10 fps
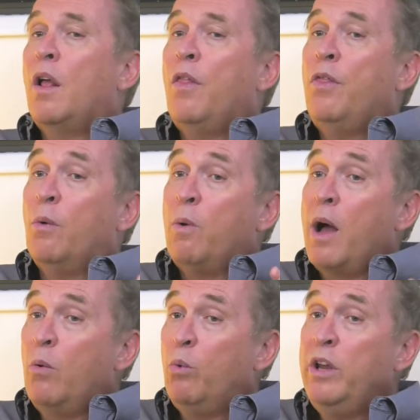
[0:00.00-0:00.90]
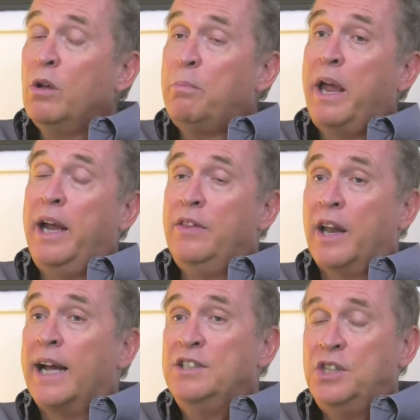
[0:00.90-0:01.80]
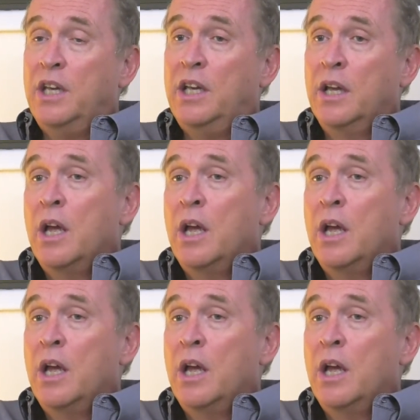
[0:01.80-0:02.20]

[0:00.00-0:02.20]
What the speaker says: The real pain that I see